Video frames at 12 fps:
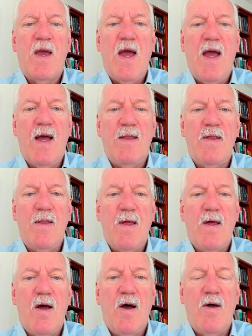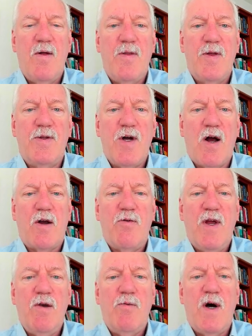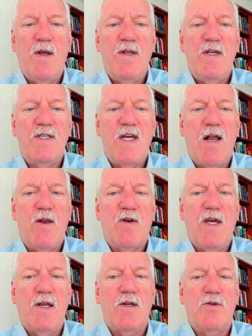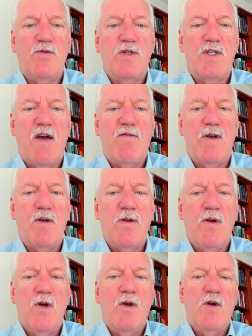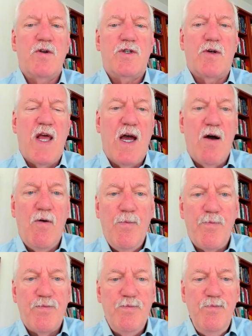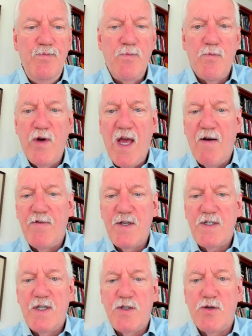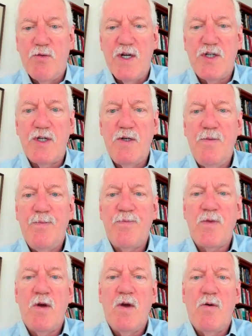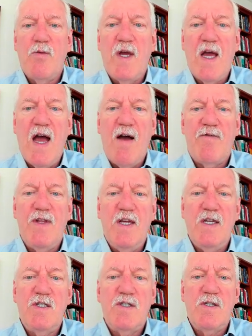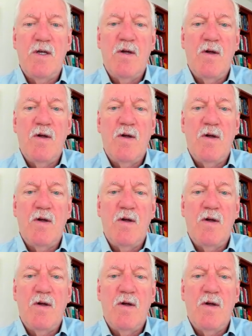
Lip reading: and the dark green one is allocated to 7. So now we have this situation. We have these